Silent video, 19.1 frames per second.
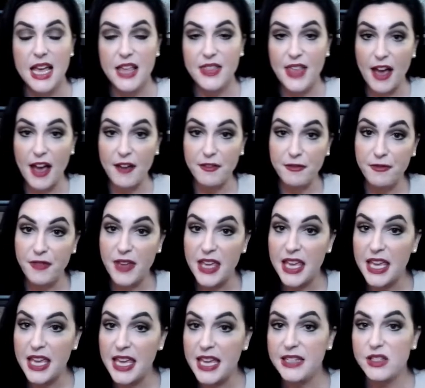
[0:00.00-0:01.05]
That
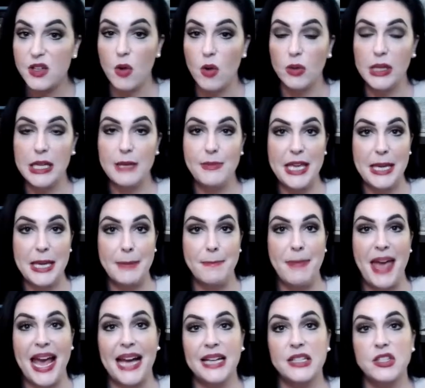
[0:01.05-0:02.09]
fee is only being
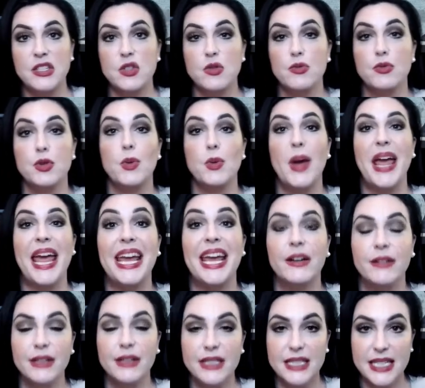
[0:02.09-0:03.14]
passed through
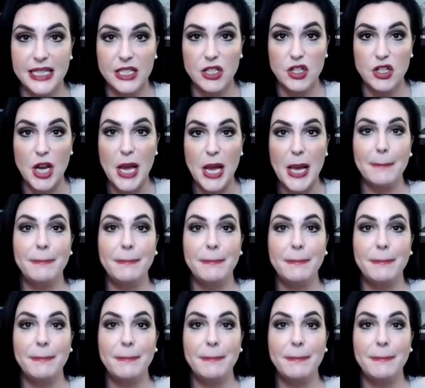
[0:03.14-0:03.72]
Heritage